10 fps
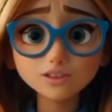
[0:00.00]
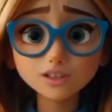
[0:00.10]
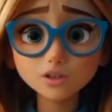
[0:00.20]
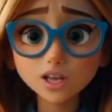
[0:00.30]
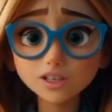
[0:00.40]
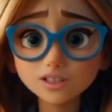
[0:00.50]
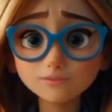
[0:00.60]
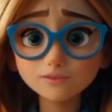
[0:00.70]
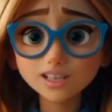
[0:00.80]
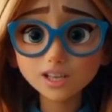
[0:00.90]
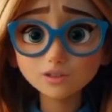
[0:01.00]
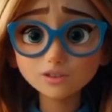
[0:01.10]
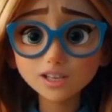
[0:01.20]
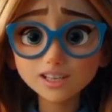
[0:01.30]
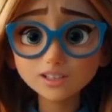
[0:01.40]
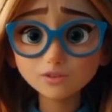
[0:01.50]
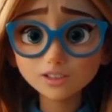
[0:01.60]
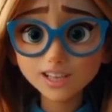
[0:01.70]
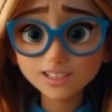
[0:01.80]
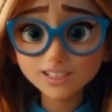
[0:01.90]
I went to the manager's office and
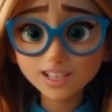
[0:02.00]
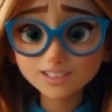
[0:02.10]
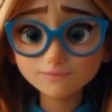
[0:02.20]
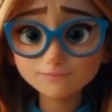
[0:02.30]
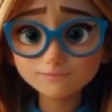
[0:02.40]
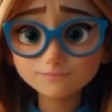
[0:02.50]
knocked on the door.